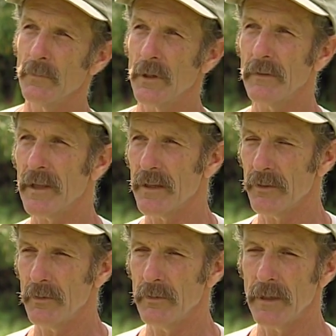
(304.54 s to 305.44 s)
built that
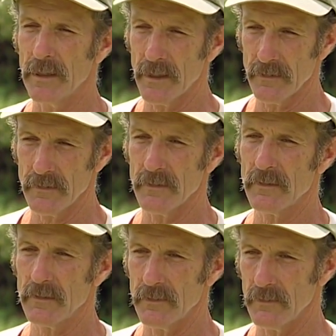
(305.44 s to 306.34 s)
new greenhouse,
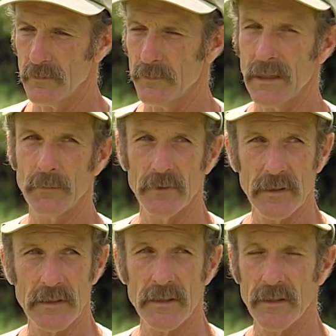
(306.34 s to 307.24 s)
is to be able to
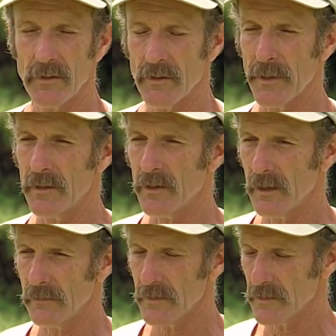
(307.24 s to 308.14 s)
extend our tomato
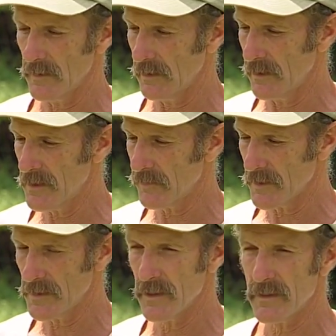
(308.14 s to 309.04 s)
harvest, at least for
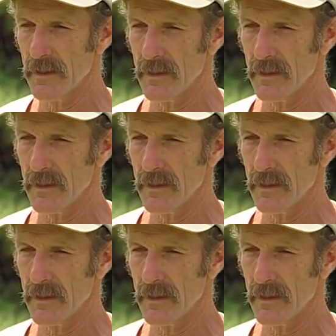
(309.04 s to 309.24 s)
our CSA